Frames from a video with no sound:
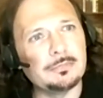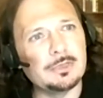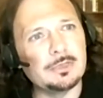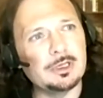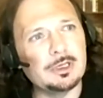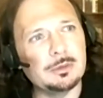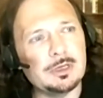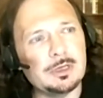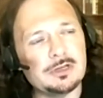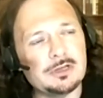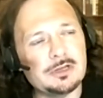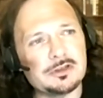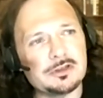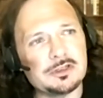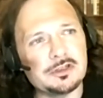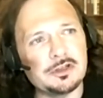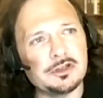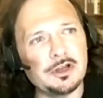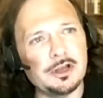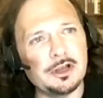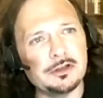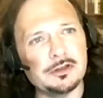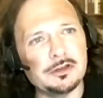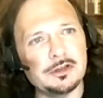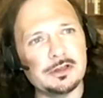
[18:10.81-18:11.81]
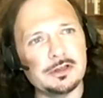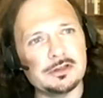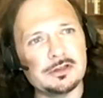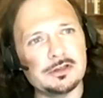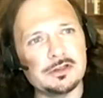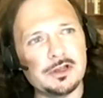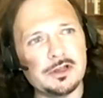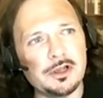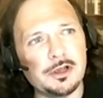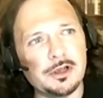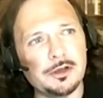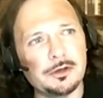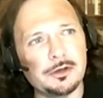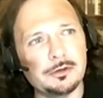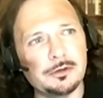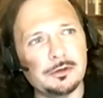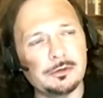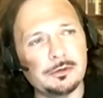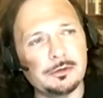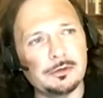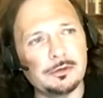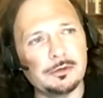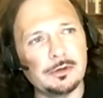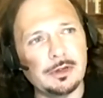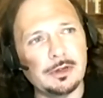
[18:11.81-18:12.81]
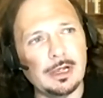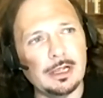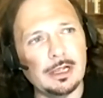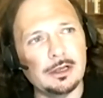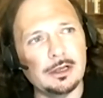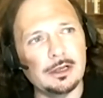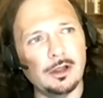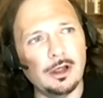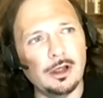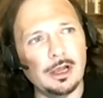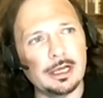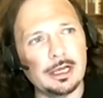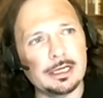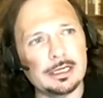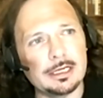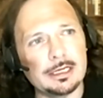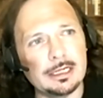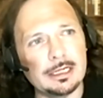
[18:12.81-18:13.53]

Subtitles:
it'd be interesting to note that there's no, unlike